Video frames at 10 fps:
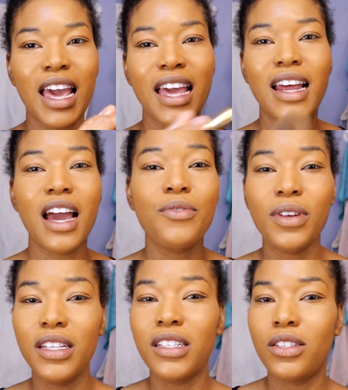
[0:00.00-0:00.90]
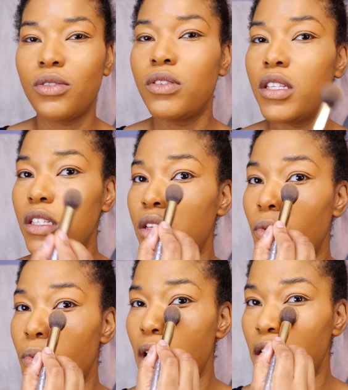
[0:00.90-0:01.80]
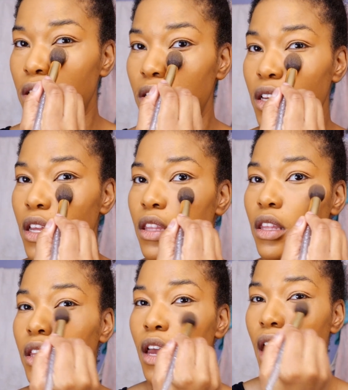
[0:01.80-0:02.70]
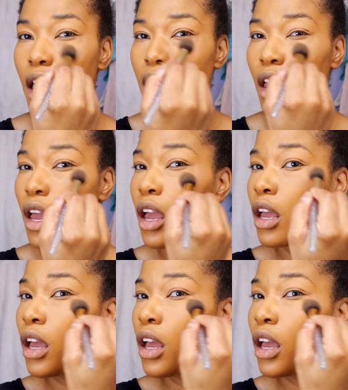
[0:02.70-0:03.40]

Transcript: And I really just use this right underneath the eye